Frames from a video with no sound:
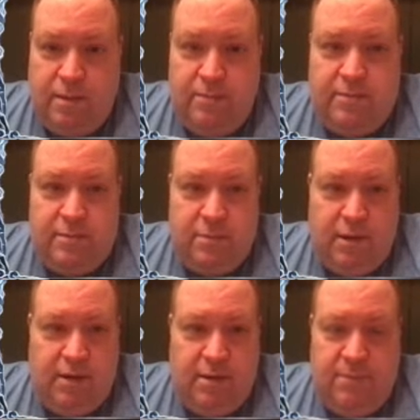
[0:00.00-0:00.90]
to
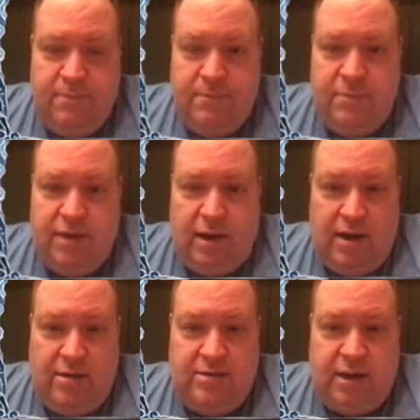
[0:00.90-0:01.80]
me, the
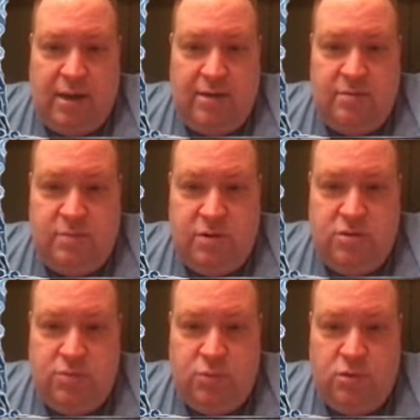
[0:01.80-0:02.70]
ice side is
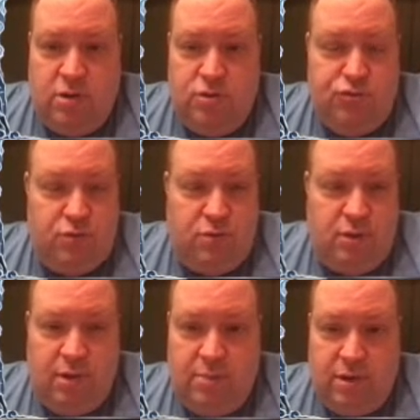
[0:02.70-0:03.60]
much more
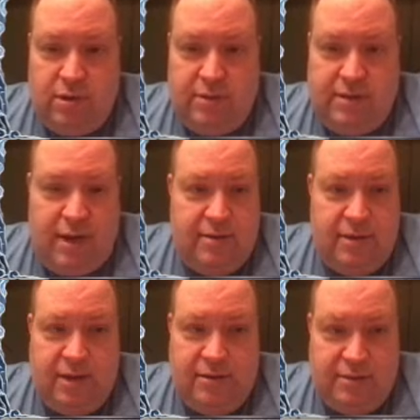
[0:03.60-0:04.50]
controlling, but an attack
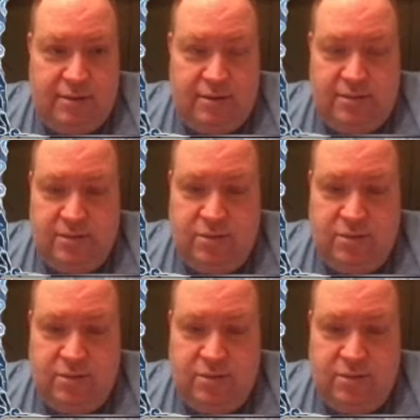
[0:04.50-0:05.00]
like this,